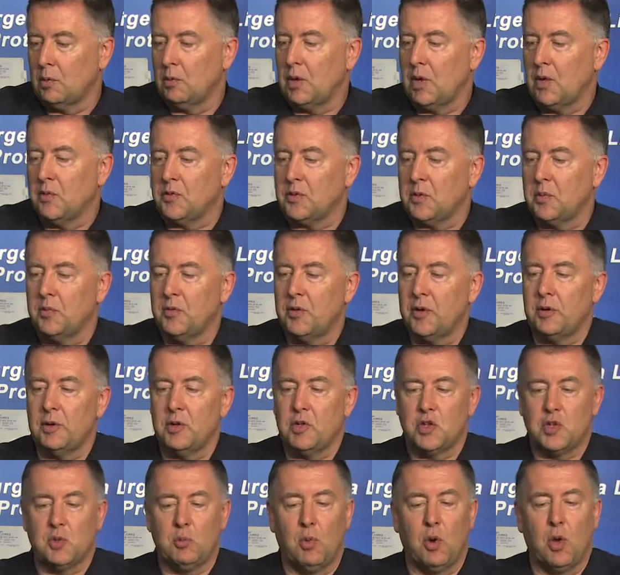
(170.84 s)
We have some very
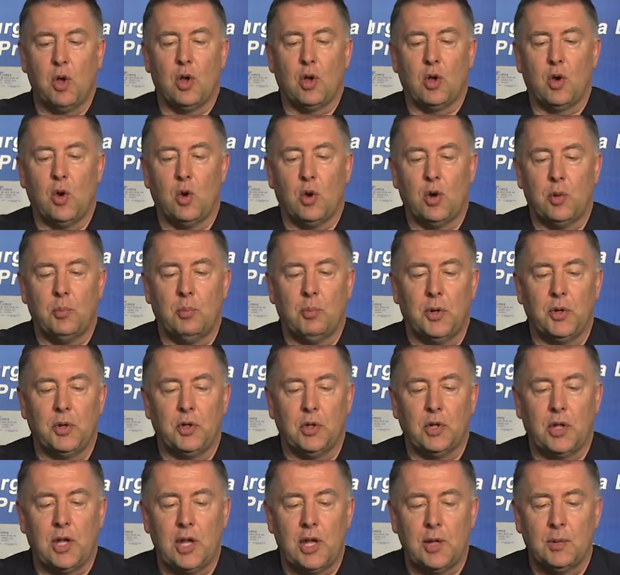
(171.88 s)
small core
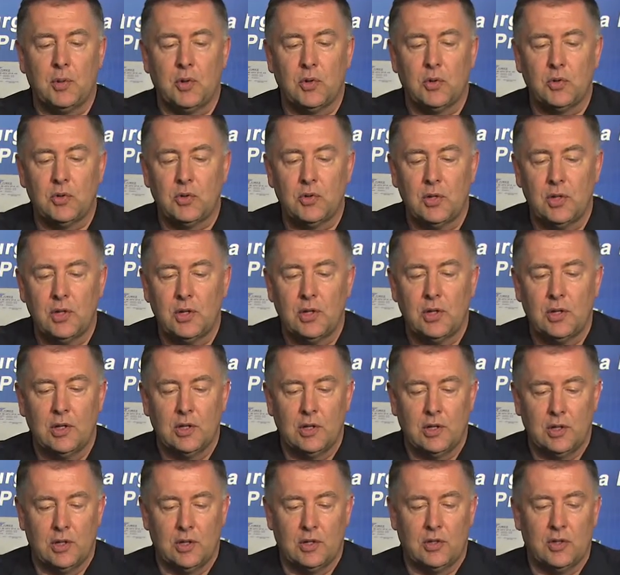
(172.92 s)
bundle cables.
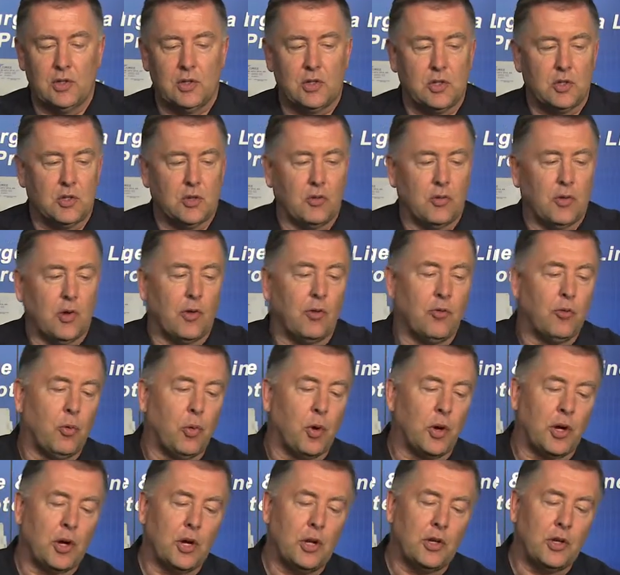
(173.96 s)
This is a
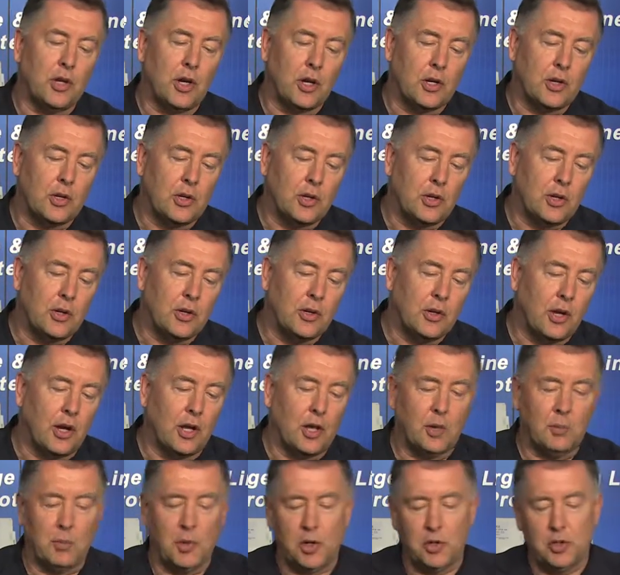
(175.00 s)
4-conductor
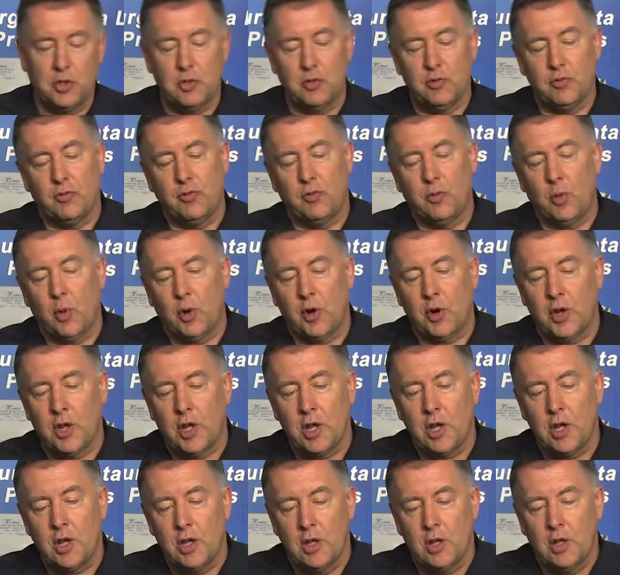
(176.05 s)
LMR
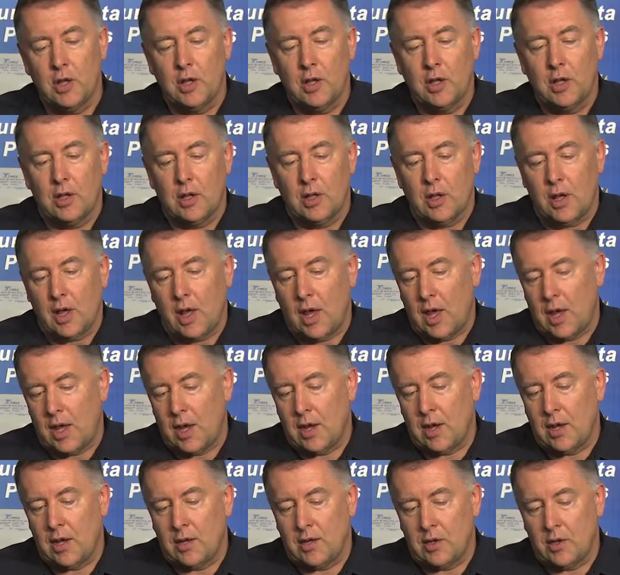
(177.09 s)
240,
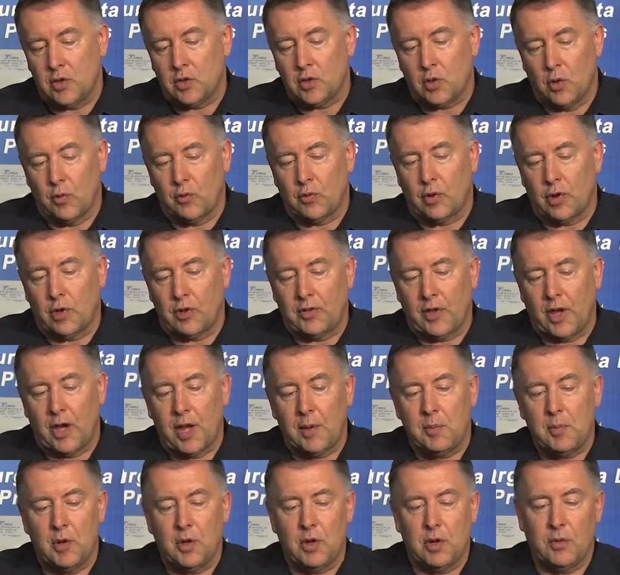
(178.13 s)
and its overall
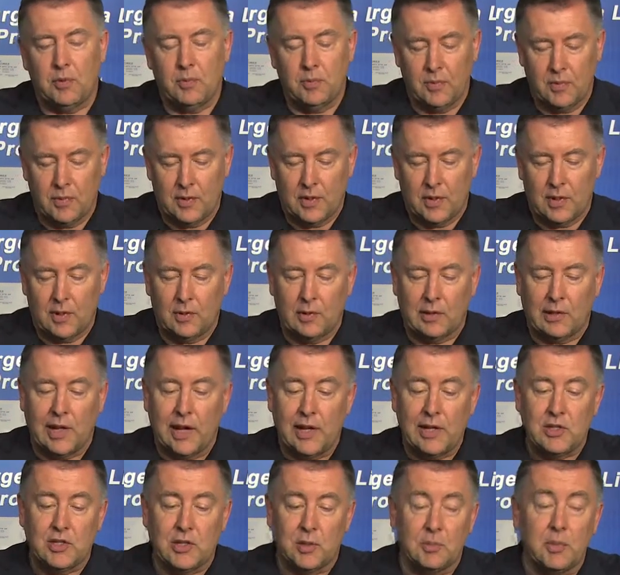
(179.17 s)
diameter
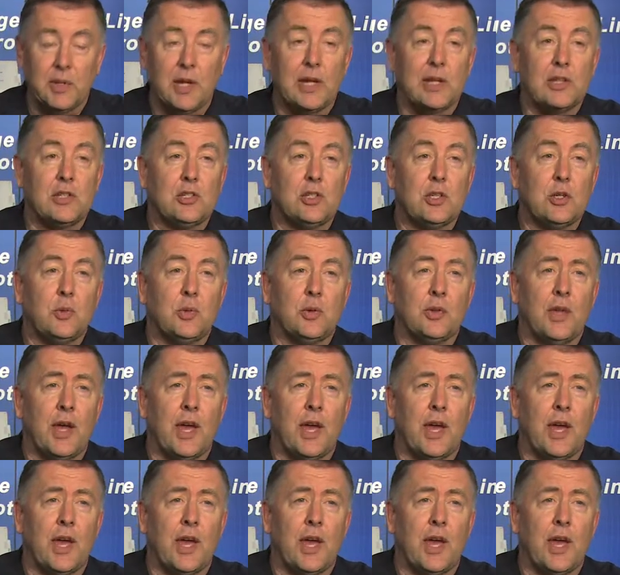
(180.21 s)
lines up nicely with